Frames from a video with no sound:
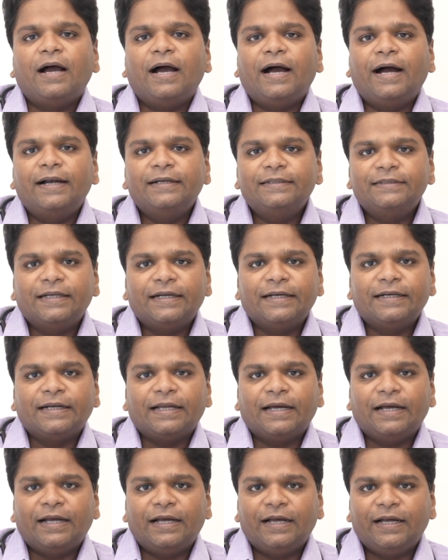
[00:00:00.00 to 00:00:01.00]
and then
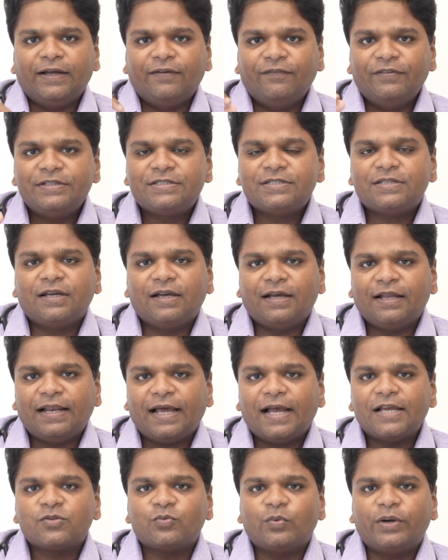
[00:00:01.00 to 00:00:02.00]
uh, which uh,
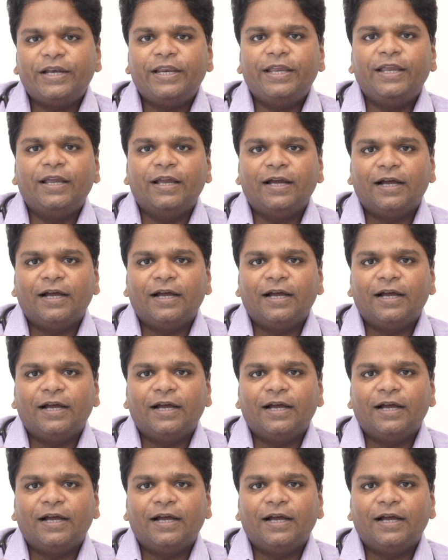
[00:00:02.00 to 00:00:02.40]
lasts only